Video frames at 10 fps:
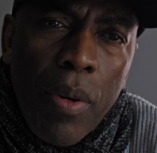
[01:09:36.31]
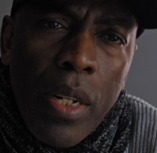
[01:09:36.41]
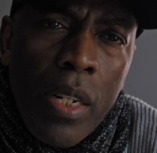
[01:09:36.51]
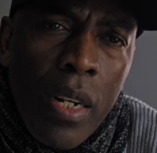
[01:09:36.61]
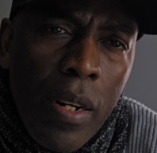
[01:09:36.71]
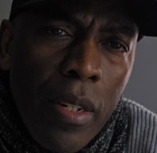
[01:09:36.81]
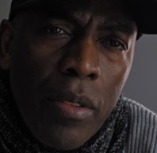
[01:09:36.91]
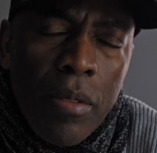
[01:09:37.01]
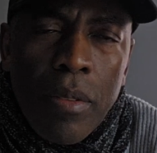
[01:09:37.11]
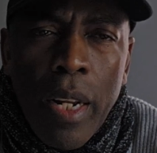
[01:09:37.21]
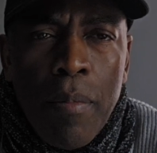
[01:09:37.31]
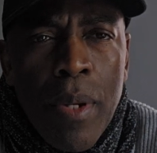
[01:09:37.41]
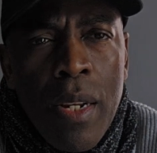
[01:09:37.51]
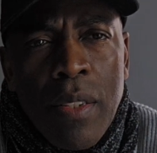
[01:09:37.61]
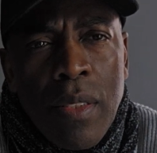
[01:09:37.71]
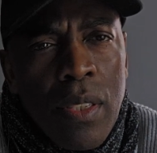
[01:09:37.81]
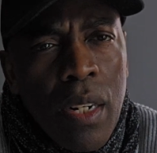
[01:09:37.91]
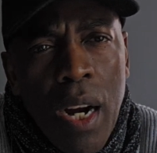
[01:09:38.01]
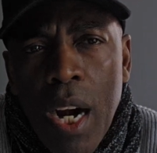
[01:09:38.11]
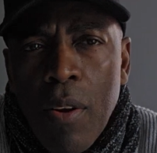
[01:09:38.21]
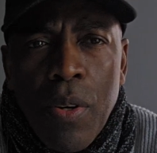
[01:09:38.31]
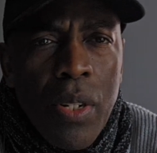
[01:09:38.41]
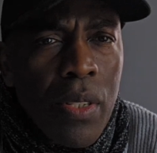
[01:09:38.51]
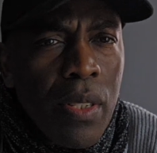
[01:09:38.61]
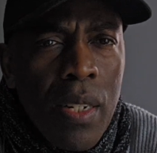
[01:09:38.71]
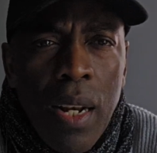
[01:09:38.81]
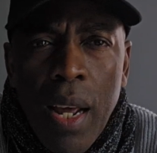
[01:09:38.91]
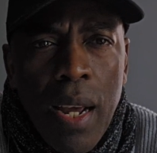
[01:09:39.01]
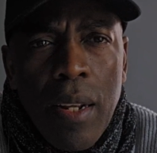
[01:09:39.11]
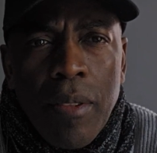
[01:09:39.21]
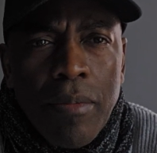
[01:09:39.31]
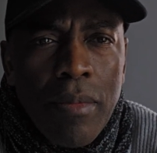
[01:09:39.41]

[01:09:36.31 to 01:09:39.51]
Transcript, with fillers: When you hear it, that means this car is on the line.